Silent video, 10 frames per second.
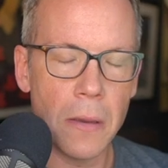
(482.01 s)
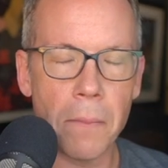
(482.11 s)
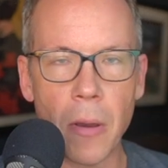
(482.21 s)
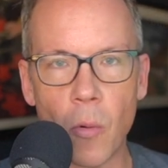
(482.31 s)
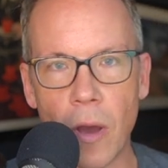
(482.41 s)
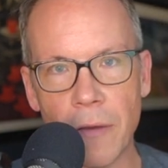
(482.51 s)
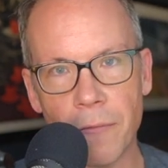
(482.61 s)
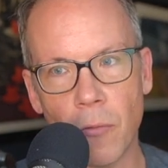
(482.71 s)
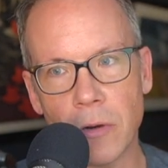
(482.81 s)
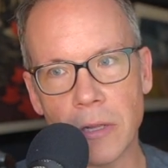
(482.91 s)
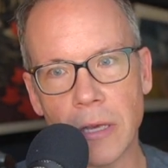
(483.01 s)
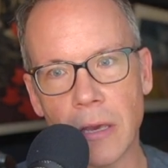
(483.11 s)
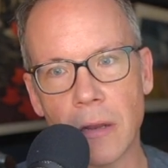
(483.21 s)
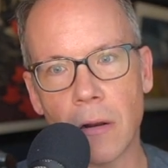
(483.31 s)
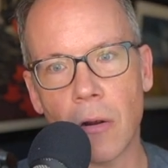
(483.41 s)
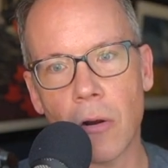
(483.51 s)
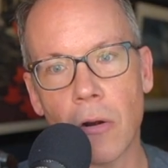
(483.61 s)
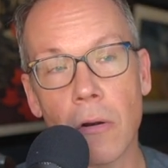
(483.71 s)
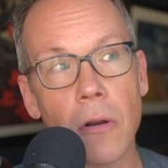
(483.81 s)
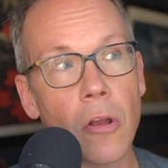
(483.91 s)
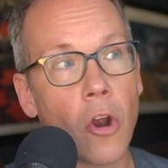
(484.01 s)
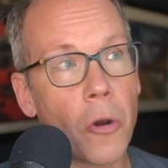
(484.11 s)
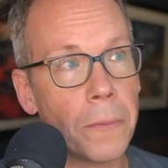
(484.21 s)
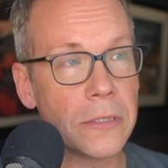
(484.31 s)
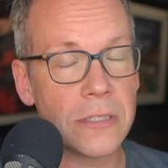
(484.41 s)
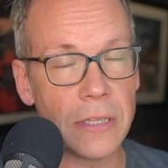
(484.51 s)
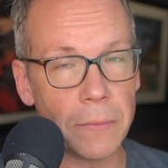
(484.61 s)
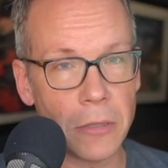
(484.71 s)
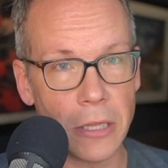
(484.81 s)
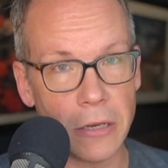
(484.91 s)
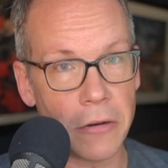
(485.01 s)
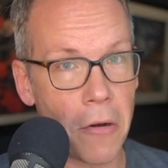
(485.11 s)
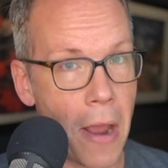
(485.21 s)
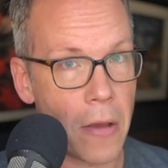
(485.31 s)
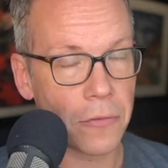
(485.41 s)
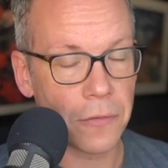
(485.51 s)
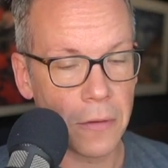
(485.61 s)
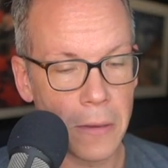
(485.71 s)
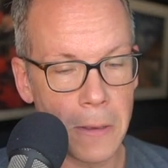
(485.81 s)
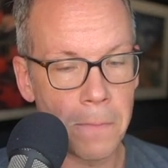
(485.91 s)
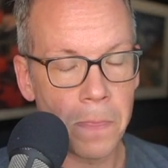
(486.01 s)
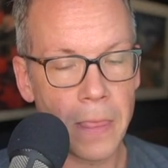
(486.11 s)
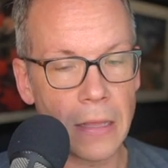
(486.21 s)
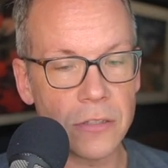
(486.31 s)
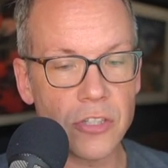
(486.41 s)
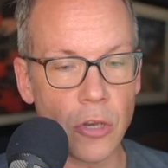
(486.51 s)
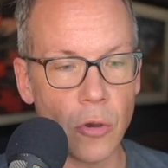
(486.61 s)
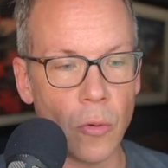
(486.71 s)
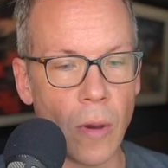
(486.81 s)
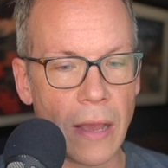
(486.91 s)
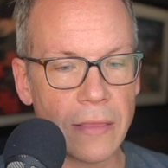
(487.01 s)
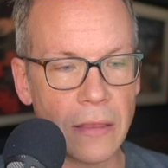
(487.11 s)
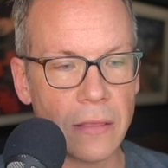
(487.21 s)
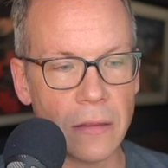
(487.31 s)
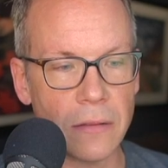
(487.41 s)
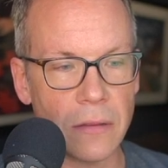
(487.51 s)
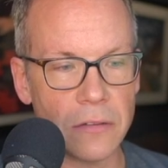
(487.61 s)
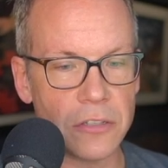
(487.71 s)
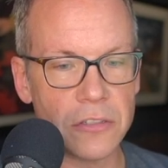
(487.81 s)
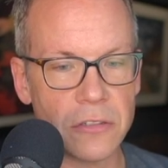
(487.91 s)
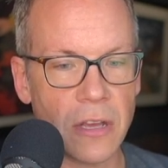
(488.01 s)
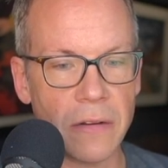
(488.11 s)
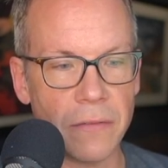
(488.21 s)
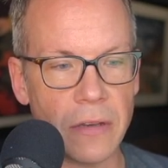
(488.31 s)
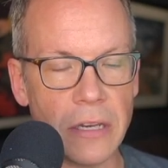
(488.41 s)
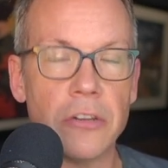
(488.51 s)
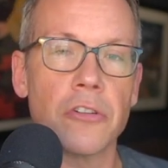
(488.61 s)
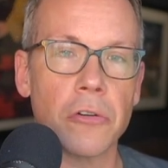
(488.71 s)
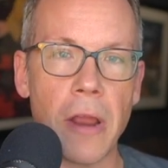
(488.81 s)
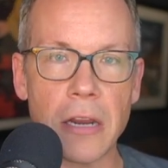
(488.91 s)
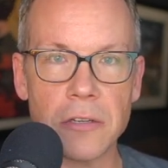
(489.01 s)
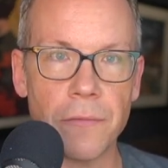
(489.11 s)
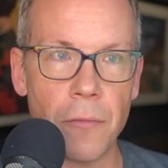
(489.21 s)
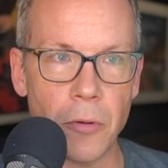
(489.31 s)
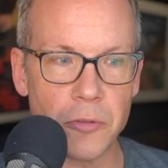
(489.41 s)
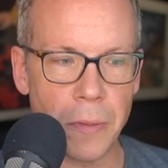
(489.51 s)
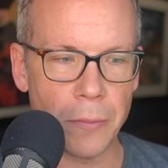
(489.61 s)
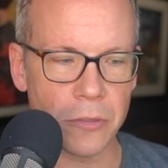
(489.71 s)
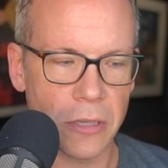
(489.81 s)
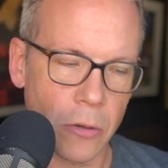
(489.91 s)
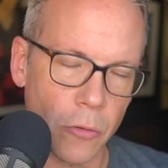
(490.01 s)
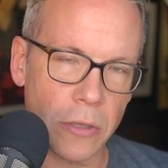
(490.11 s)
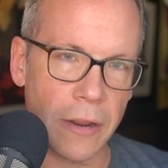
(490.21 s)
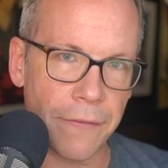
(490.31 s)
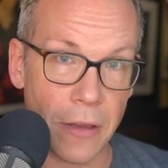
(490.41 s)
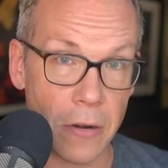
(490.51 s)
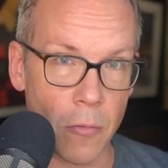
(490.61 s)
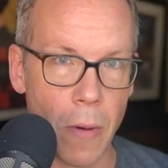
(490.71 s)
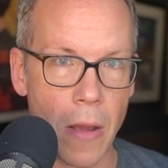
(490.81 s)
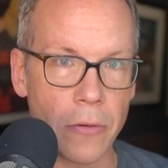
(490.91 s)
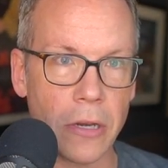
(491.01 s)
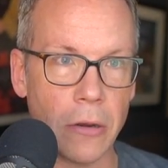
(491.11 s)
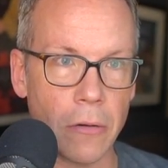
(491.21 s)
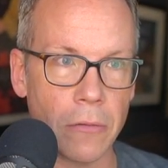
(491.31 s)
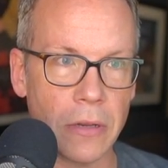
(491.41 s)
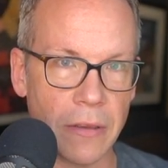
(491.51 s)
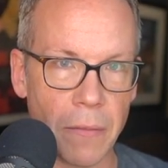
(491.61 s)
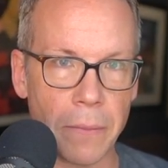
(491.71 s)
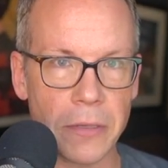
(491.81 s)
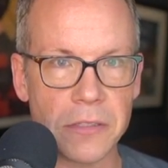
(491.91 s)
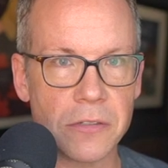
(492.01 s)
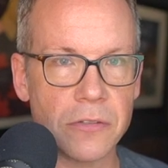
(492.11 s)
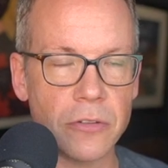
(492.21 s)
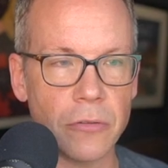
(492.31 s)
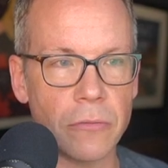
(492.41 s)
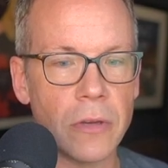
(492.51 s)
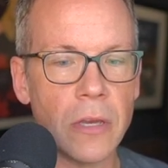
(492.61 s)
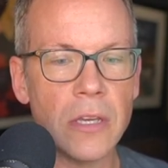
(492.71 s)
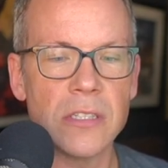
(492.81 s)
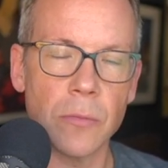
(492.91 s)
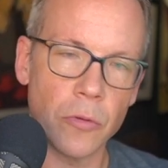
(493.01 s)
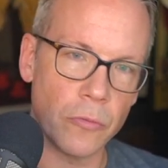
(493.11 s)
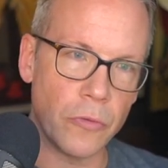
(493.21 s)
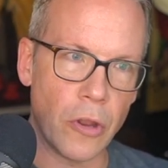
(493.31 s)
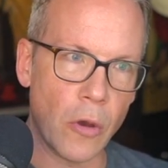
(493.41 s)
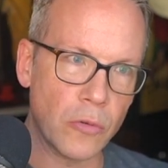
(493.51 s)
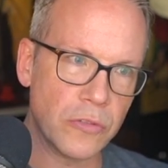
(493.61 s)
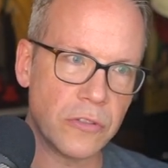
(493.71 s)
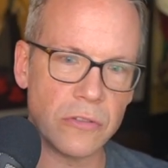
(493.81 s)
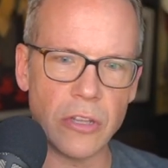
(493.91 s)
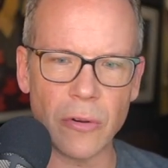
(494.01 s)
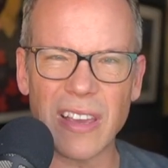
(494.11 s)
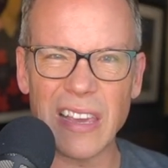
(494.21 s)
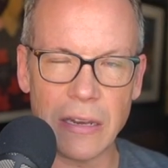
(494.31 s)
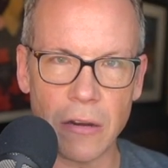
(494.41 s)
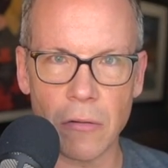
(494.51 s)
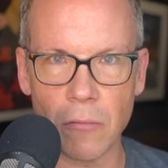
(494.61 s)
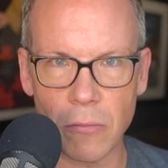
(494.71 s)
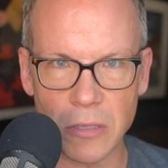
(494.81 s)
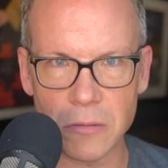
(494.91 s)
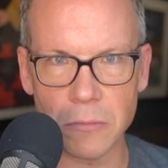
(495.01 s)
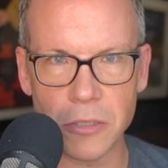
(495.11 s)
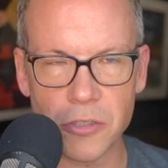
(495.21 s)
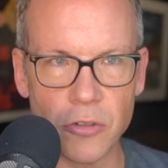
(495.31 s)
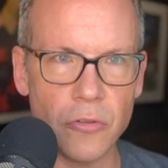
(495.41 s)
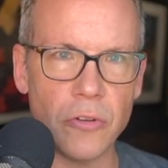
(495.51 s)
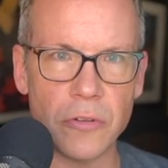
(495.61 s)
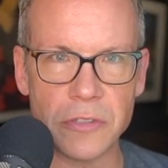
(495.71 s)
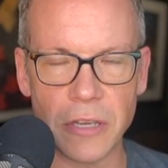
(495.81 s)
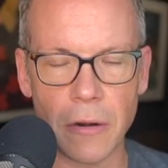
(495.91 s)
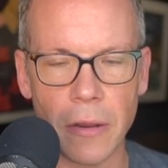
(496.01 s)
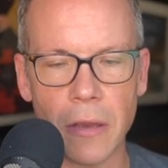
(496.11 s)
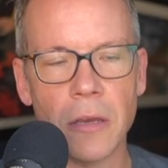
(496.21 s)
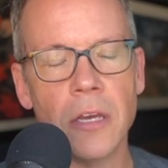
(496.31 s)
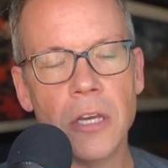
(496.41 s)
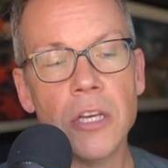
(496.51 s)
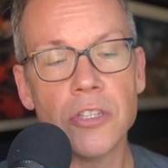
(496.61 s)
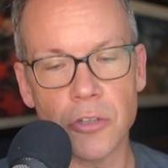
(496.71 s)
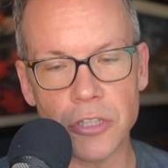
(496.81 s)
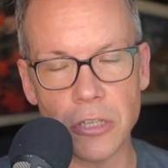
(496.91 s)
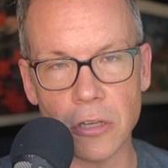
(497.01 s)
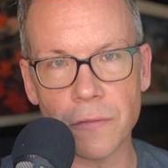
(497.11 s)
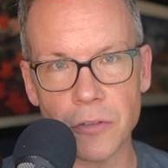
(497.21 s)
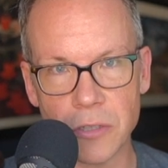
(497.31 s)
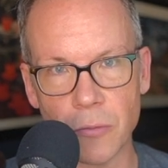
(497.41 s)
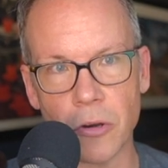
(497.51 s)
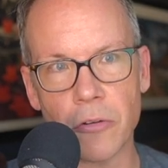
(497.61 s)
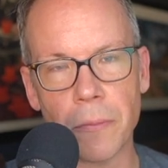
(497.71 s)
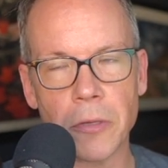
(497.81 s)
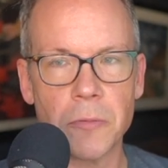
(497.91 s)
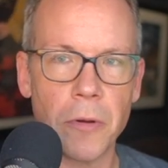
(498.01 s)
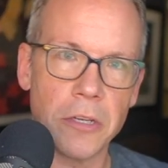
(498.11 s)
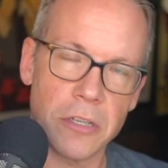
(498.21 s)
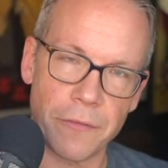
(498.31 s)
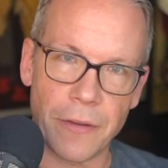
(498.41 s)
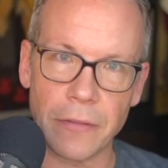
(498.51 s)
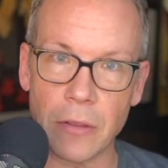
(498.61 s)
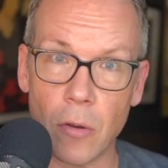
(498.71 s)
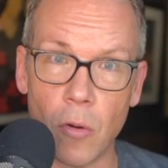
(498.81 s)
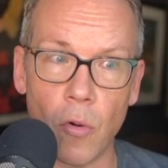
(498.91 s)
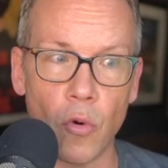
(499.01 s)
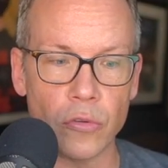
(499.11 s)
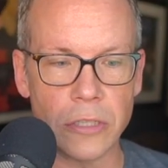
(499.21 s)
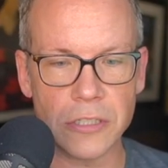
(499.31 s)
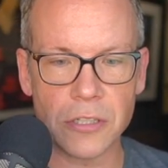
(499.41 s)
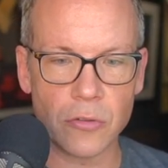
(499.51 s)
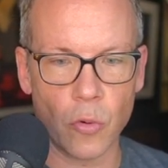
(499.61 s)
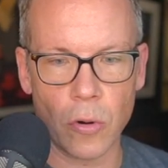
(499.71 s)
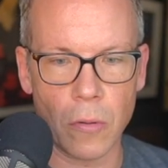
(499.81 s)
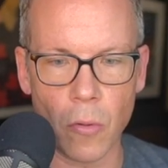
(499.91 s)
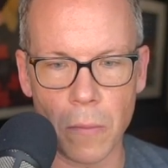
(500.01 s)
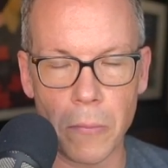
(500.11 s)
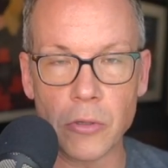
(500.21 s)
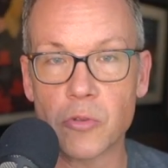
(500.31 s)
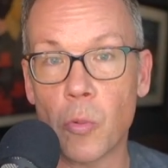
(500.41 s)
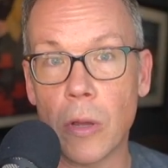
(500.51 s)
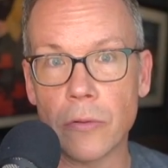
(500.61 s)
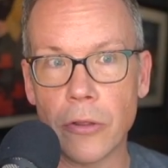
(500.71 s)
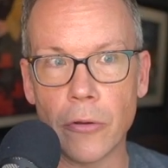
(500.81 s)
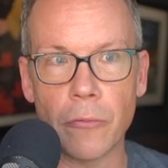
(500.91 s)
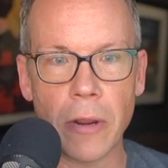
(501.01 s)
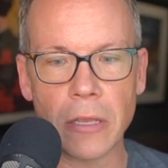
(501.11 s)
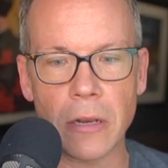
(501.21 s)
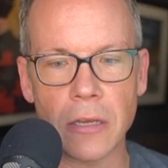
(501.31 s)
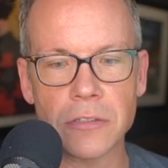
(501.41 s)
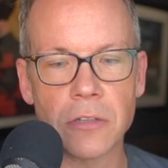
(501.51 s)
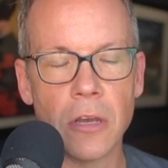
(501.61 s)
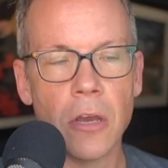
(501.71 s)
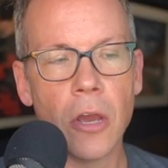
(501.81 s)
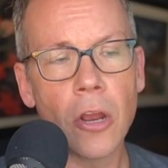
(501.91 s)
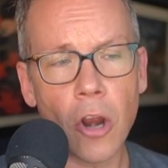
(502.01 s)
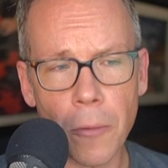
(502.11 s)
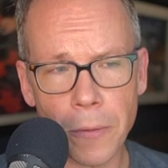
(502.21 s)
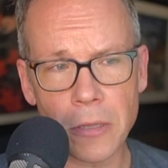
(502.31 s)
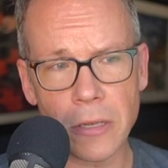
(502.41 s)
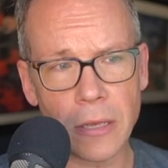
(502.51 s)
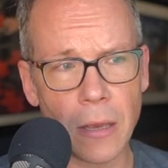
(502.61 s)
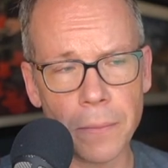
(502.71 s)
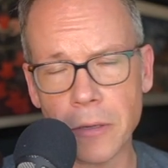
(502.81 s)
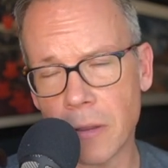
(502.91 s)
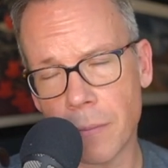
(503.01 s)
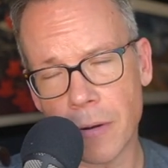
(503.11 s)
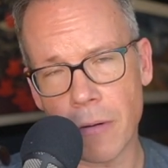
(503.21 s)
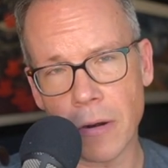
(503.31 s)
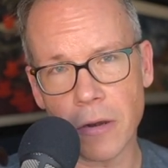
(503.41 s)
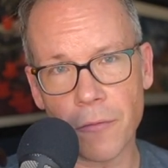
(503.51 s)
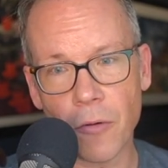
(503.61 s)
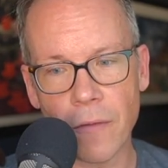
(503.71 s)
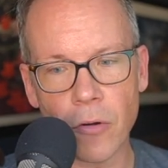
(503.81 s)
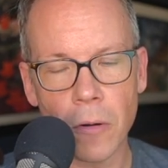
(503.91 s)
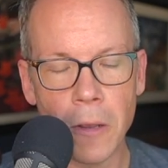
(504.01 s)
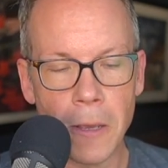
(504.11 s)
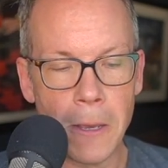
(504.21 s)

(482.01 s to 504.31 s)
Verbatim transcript: my wife wanted to get our carpet steam cleaned in our house. And so I think that the just kind of the knee jerk reaction for most people is like, who can I find around here to give my business to? Someone who knows, you know, can get here reasonably soon, knows the area. So she looked for someone in Dripping Springs. She found the oldest store or most well known, recognized carpet cleaning company. They've been around here forever.